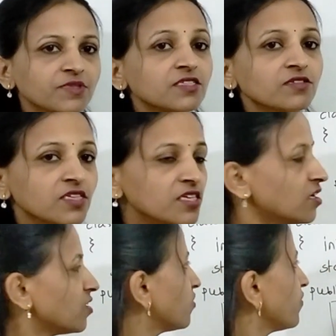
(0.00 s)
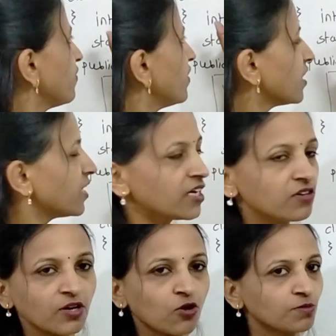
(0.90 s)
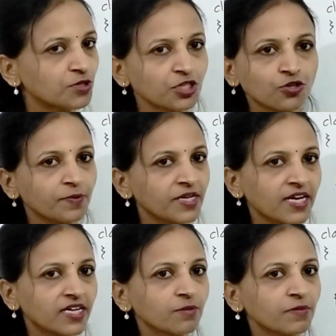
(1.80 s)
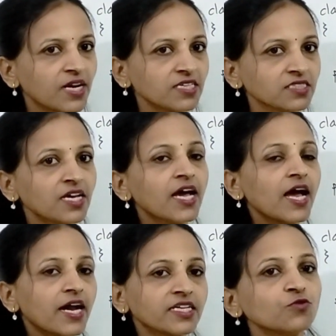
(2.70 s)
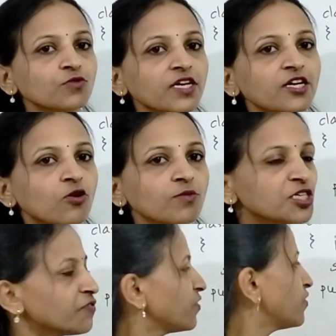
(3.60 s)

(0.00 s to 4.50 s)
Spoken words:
Means here we will create one object of that item class, and through that object we